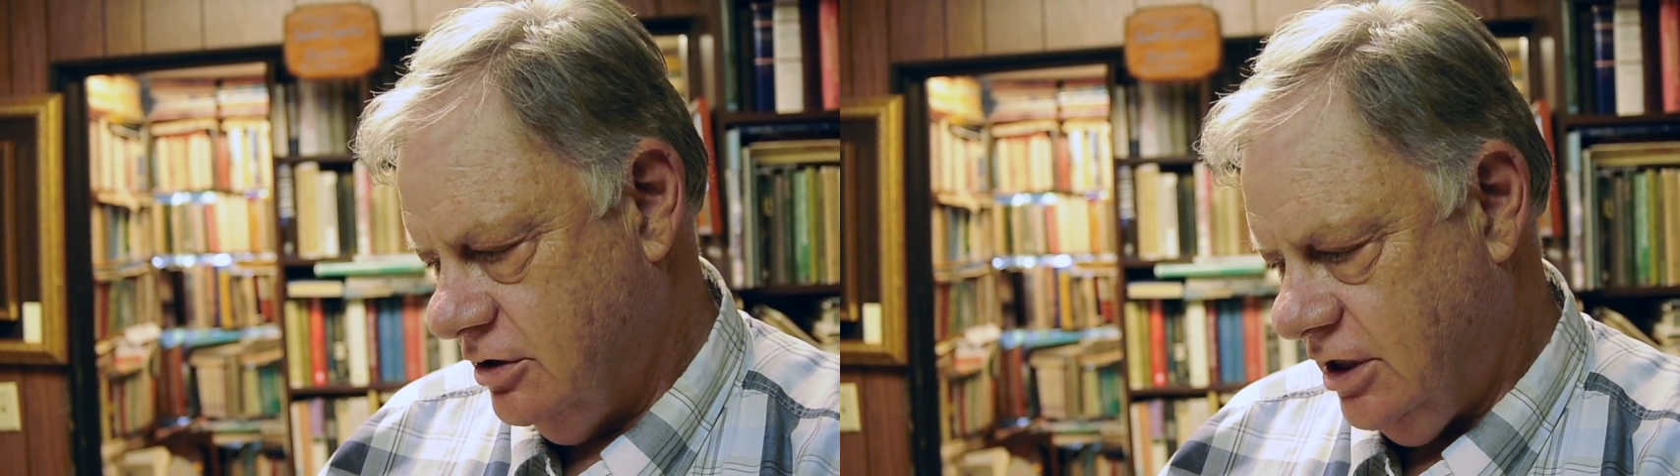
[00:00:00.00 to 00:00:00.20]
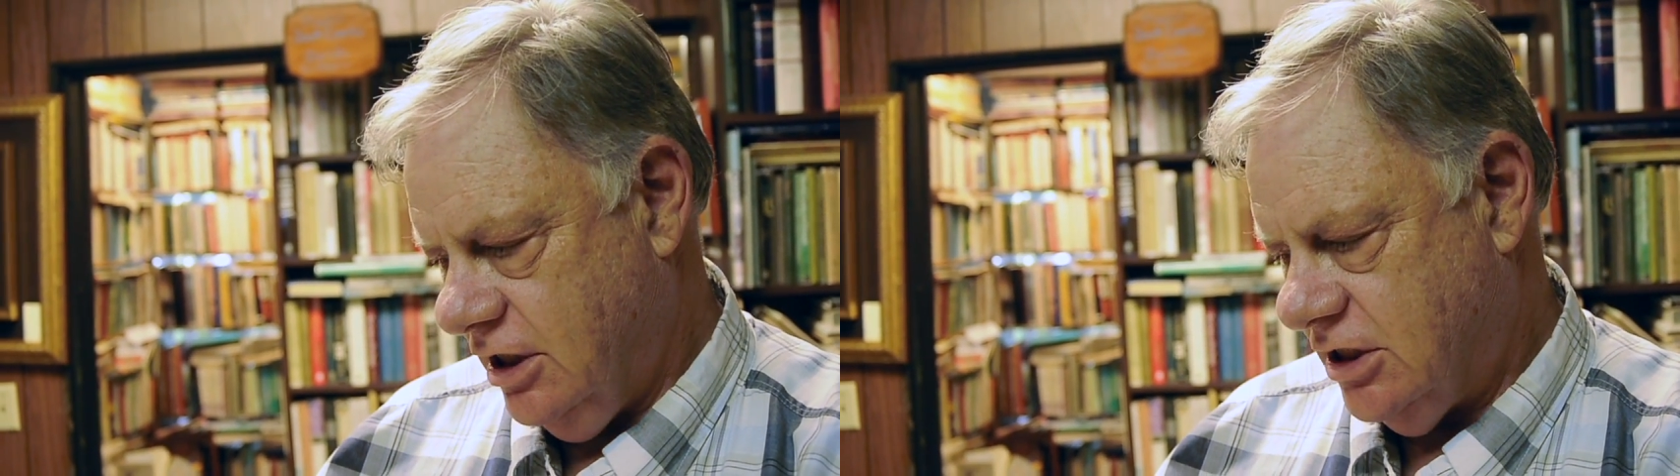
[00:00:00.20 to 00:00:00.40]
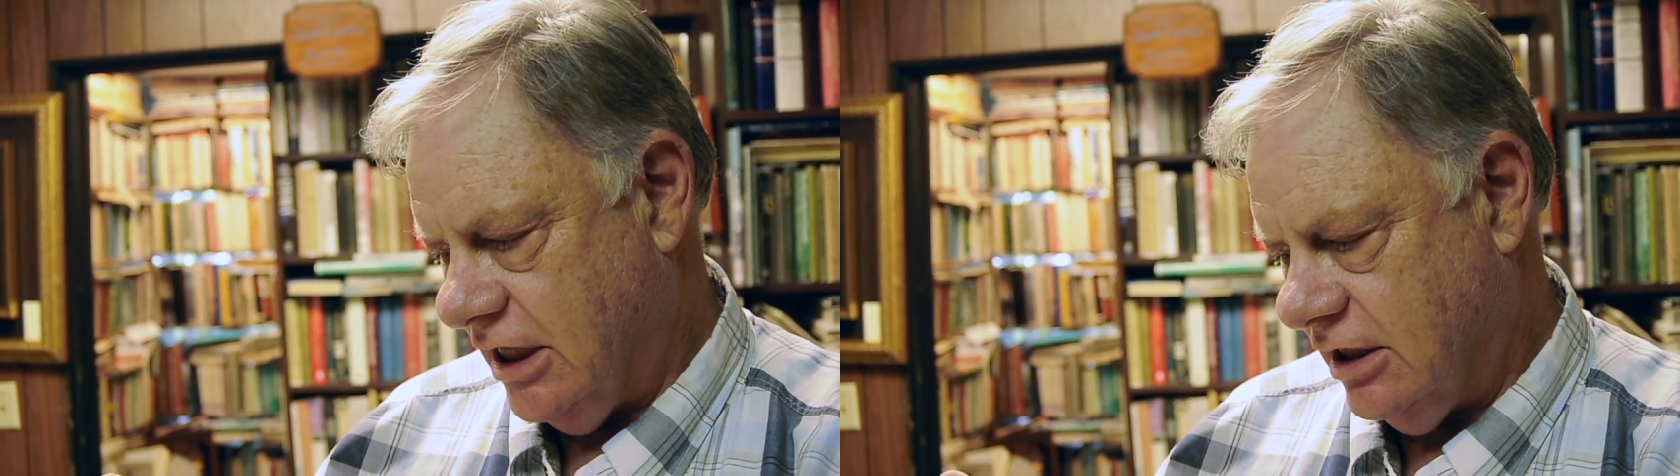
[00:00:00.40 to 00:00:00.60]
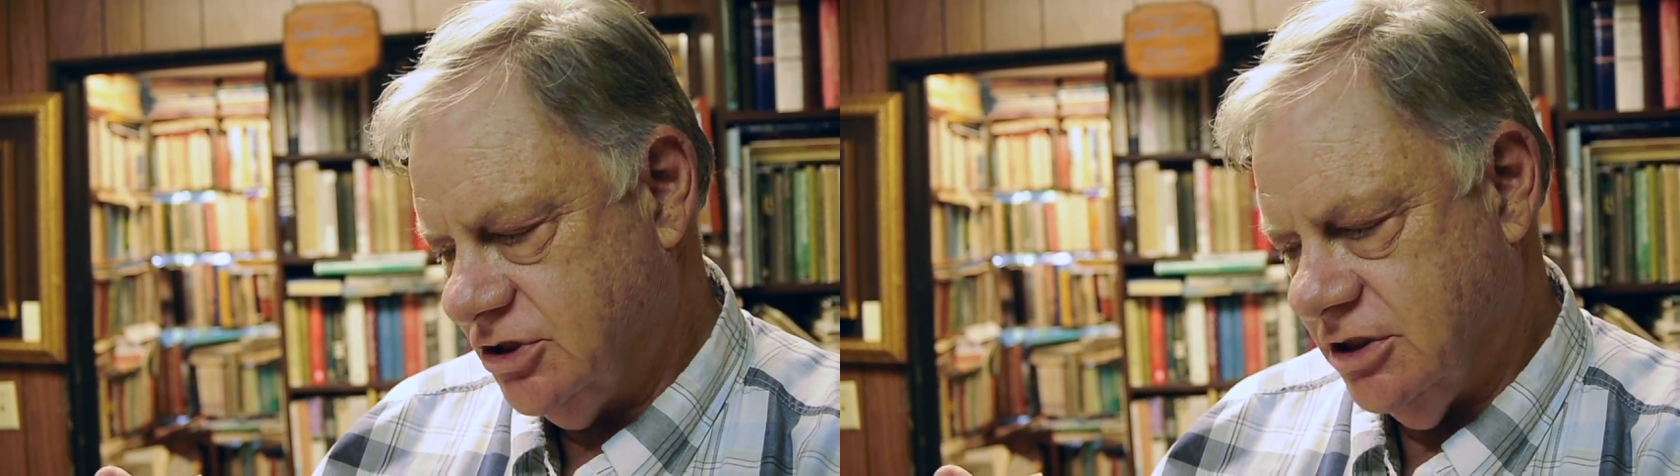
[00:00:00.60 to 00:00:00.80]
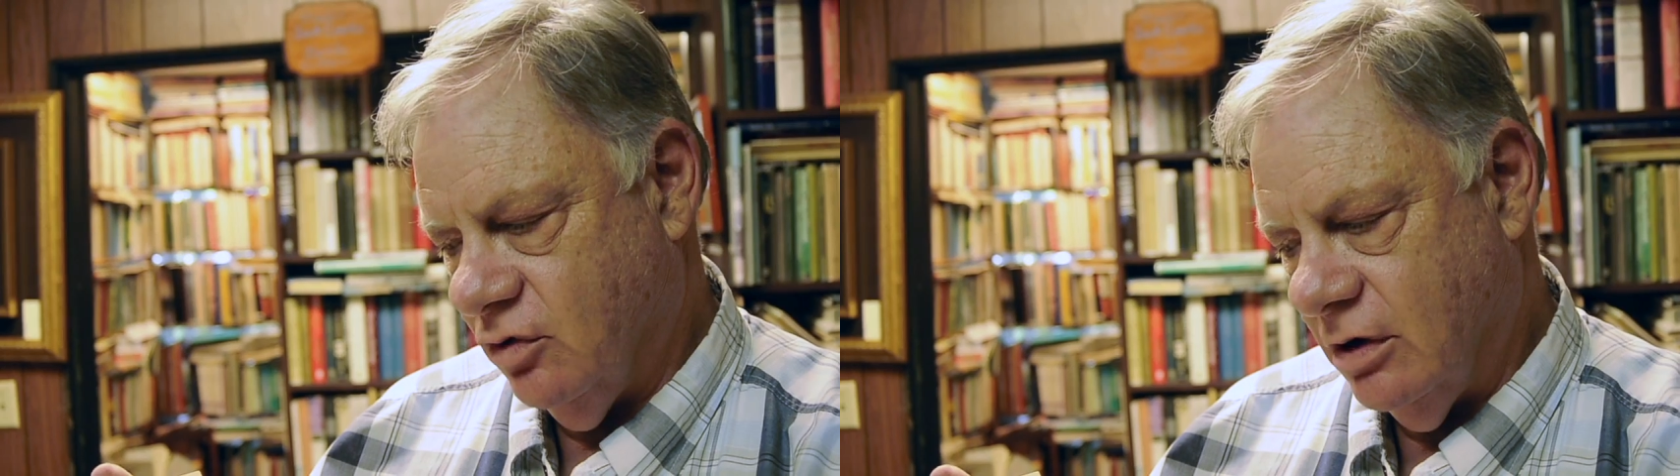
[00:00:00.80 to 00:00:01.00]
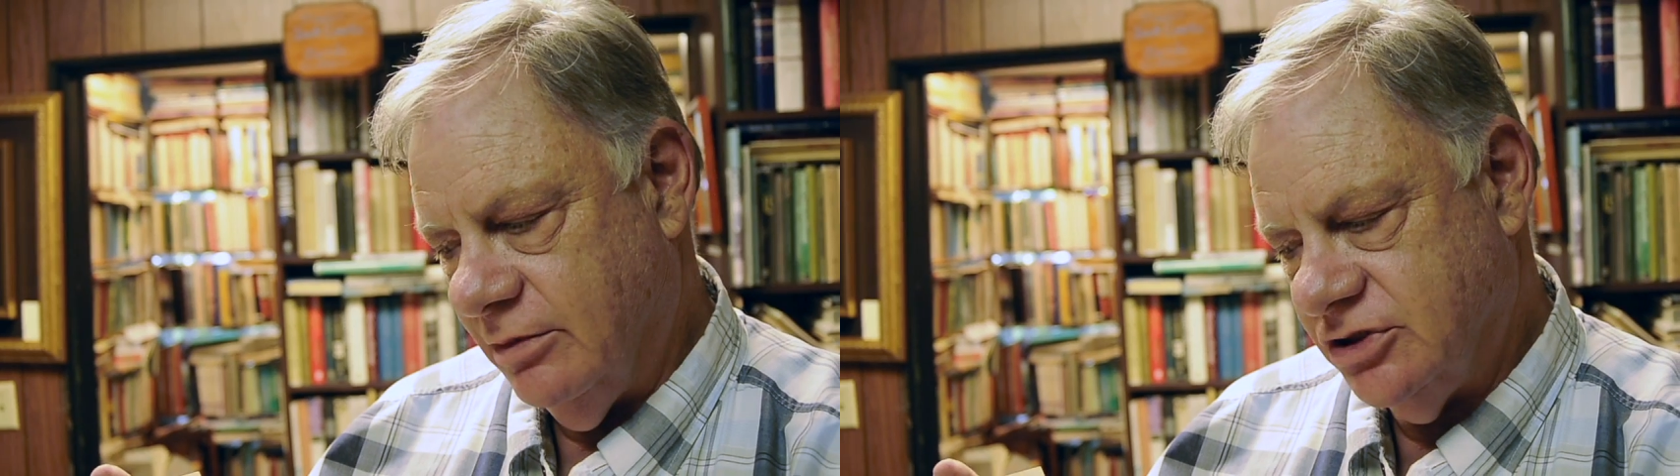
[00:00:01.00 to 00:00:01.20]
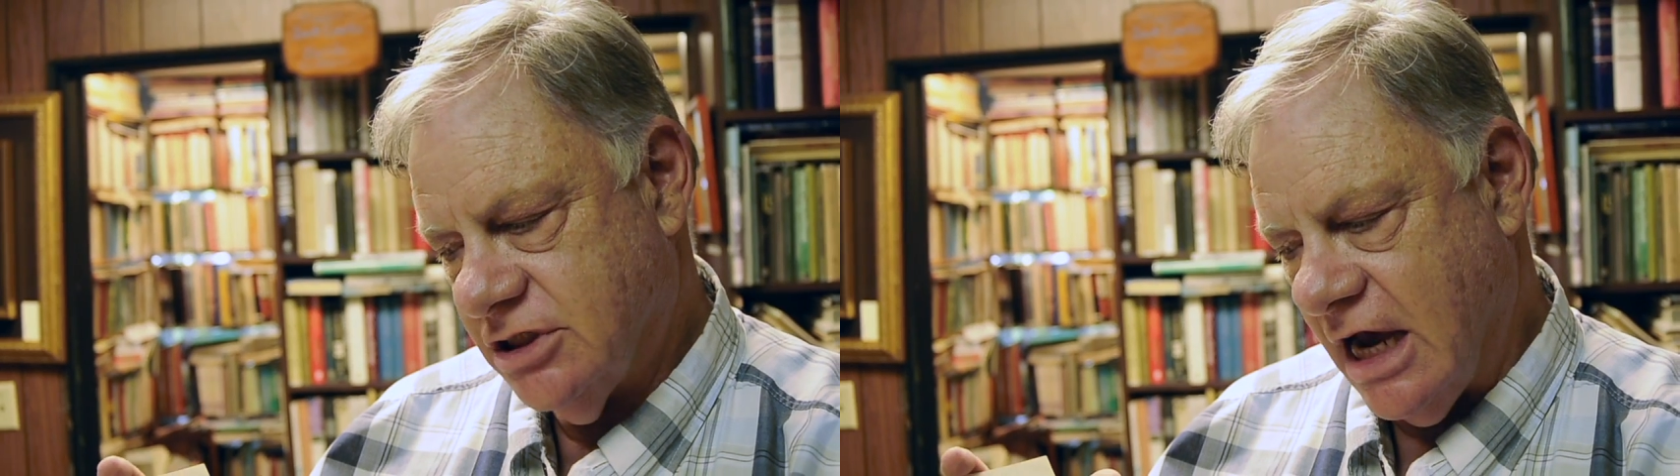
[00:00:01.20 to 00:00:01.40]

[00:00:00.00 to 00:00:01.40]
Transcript: The Intelligent Woman's